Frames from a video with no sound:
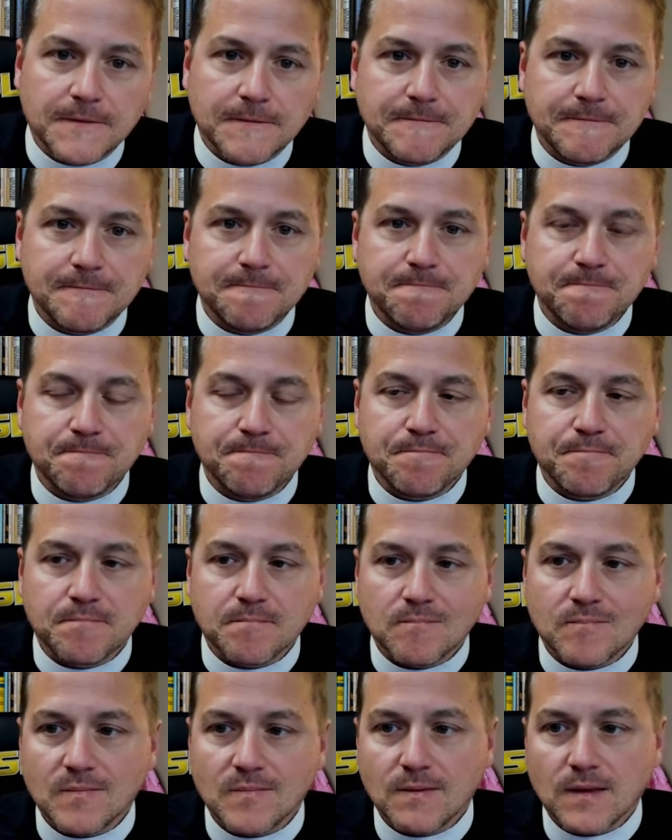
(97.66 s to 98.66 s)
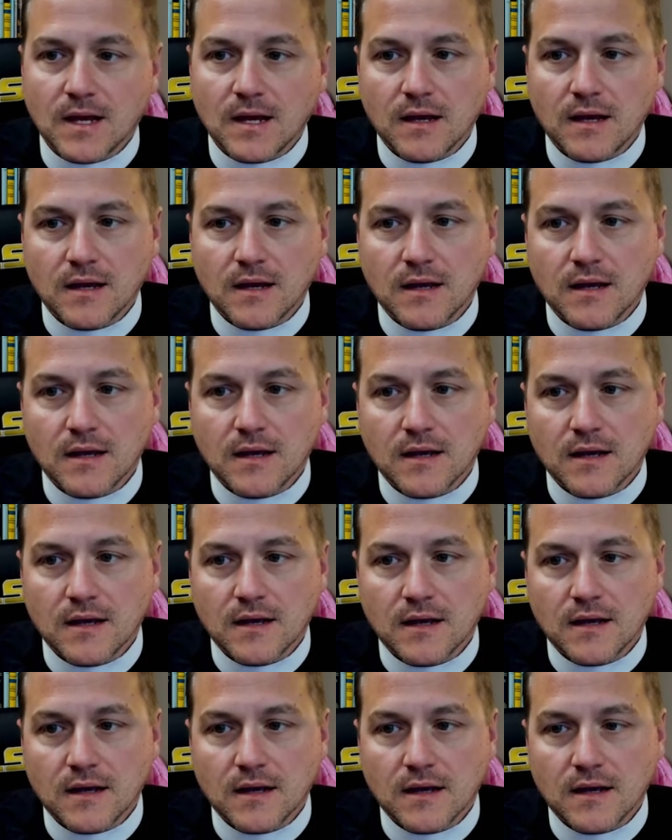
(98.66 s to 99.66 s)

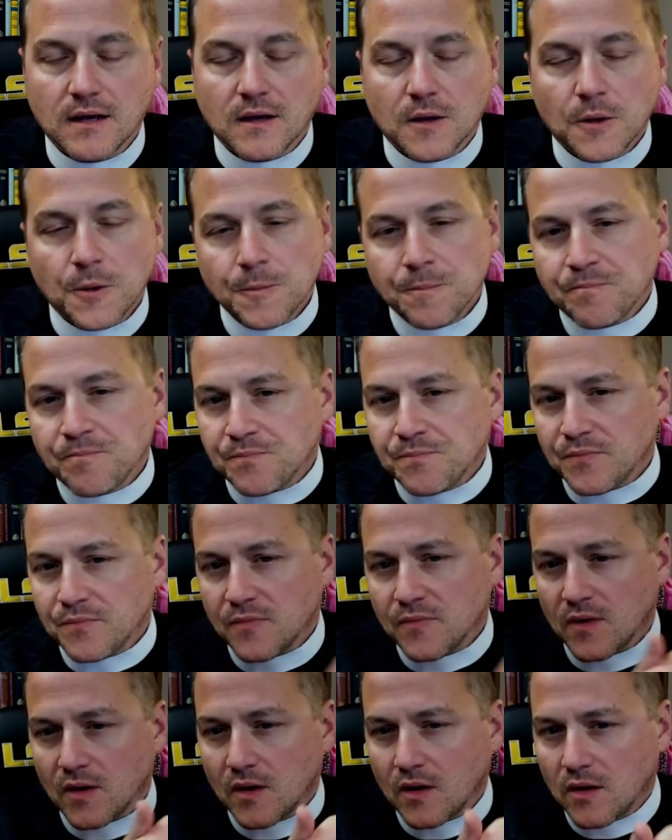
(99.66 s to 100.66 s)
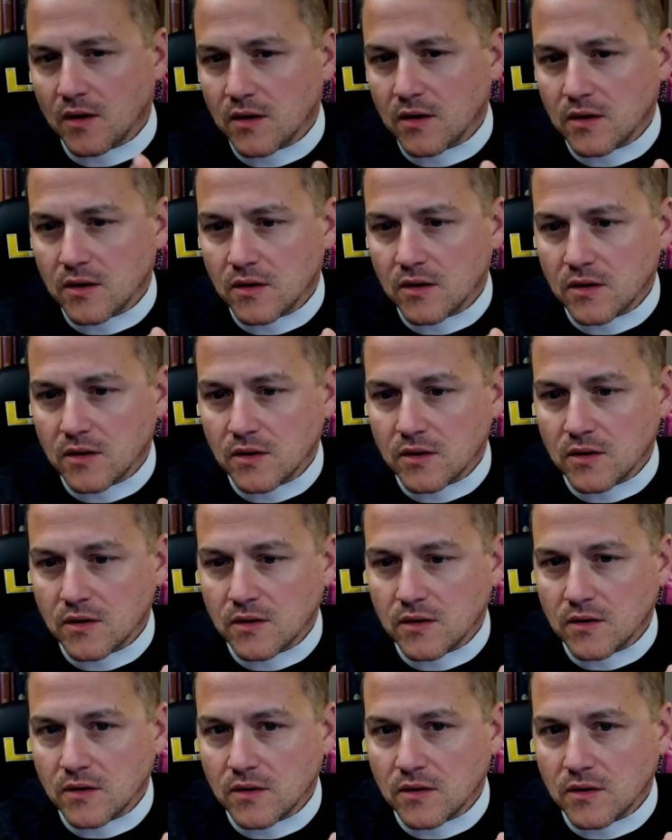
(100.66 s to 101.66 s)

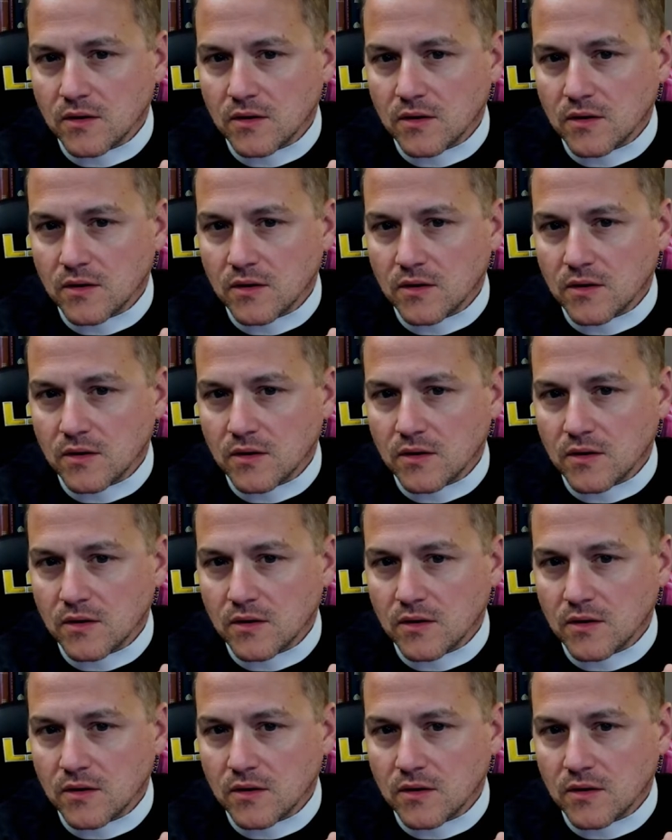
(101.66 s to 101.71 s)
No one is speaking in this clip.